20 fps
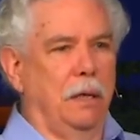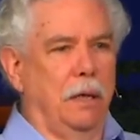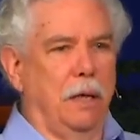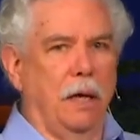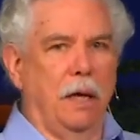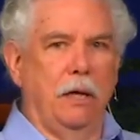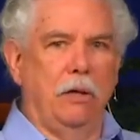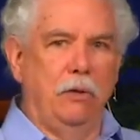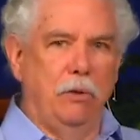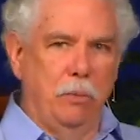
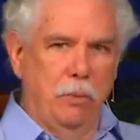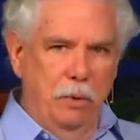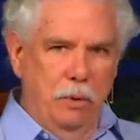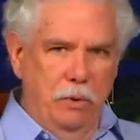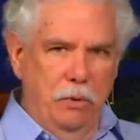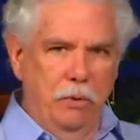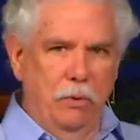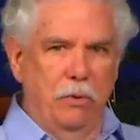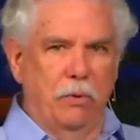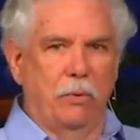and you would
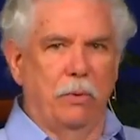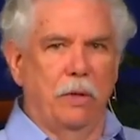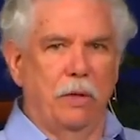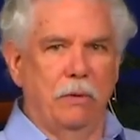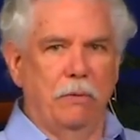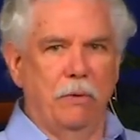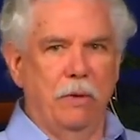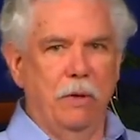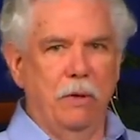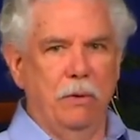do 3
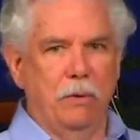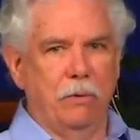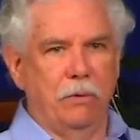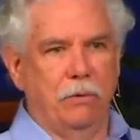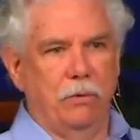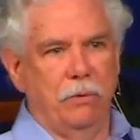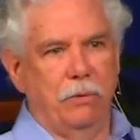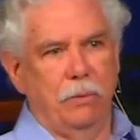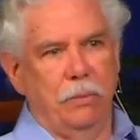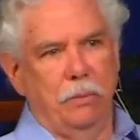of
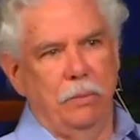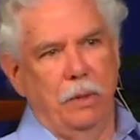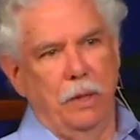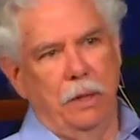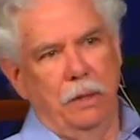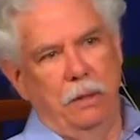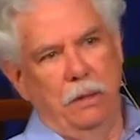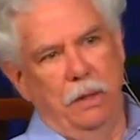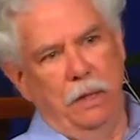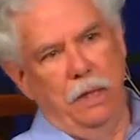those.
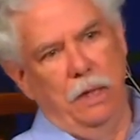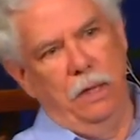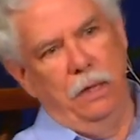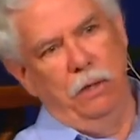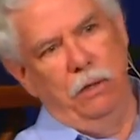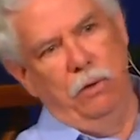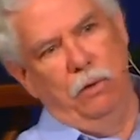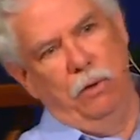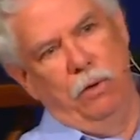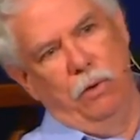And then
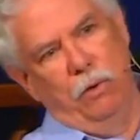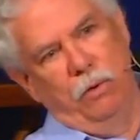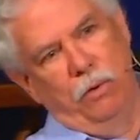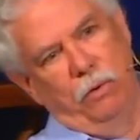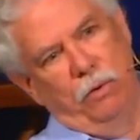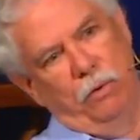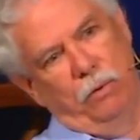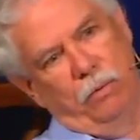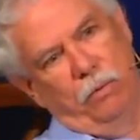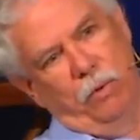you go to
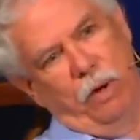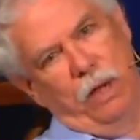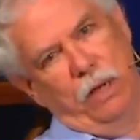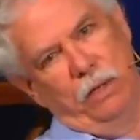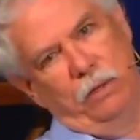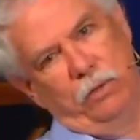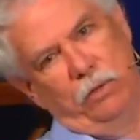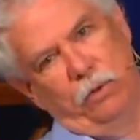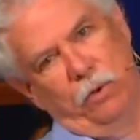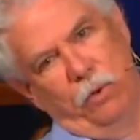the
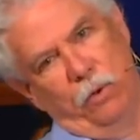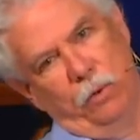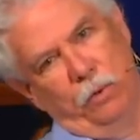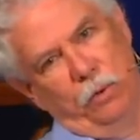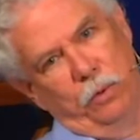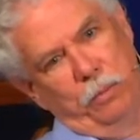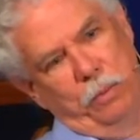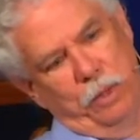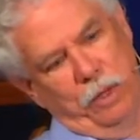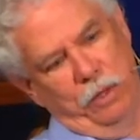right
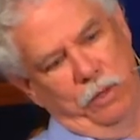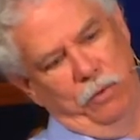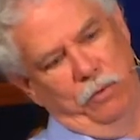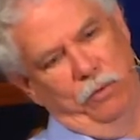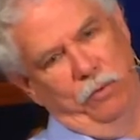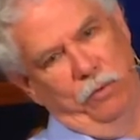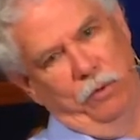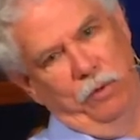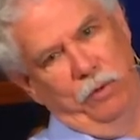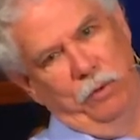shoulder, but you
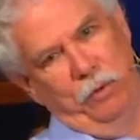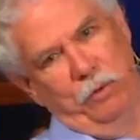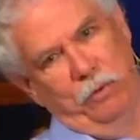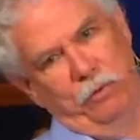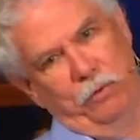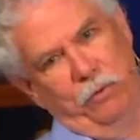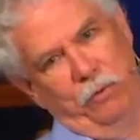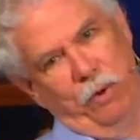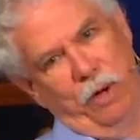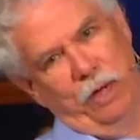feel the
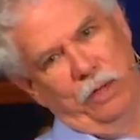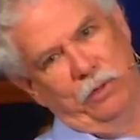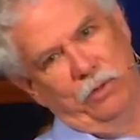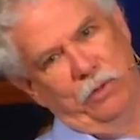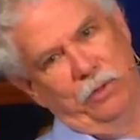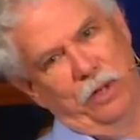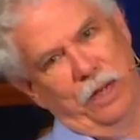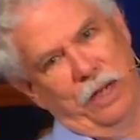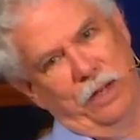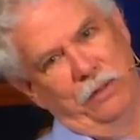
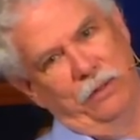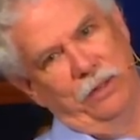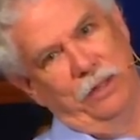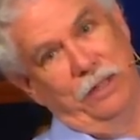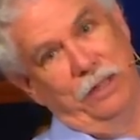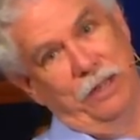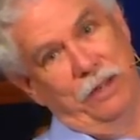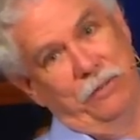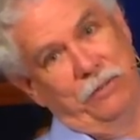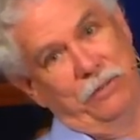stretch down the
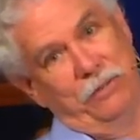left